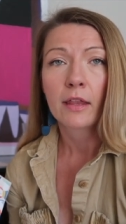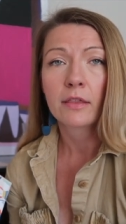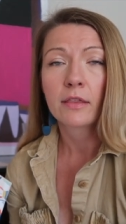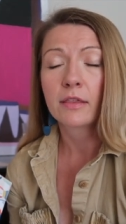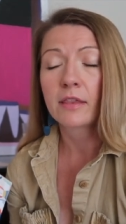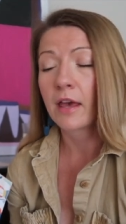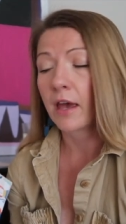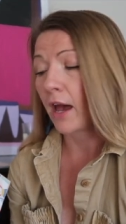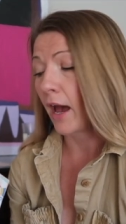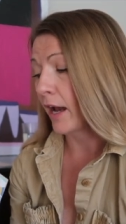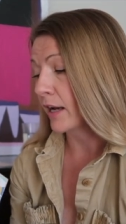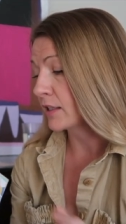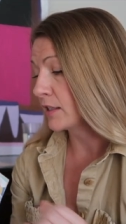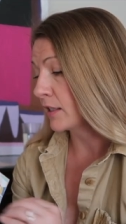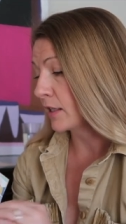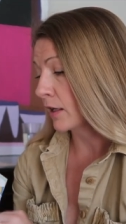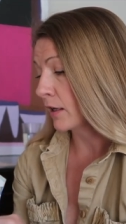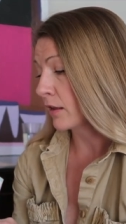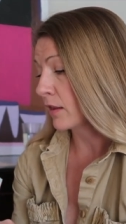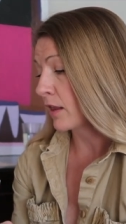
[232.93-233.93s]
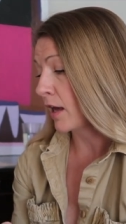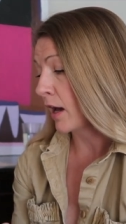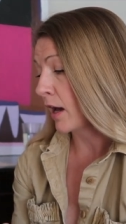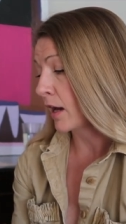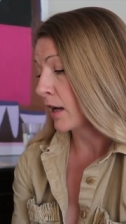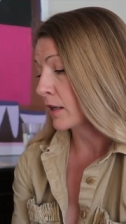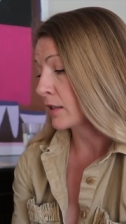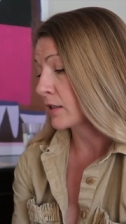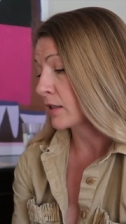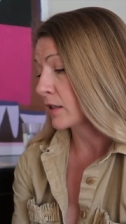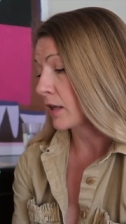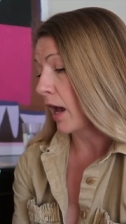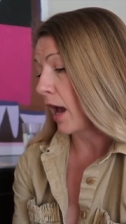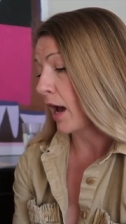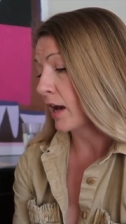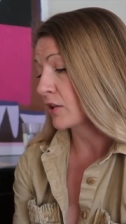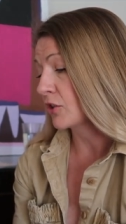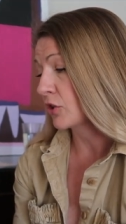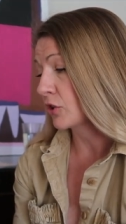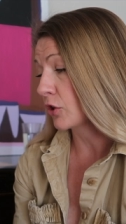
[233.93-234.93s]
The idea that
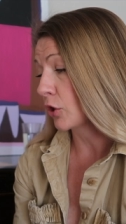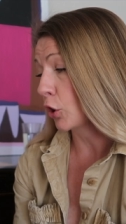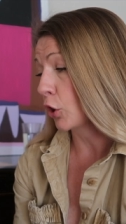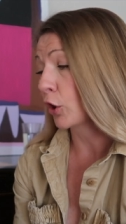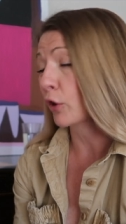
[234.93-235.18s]
as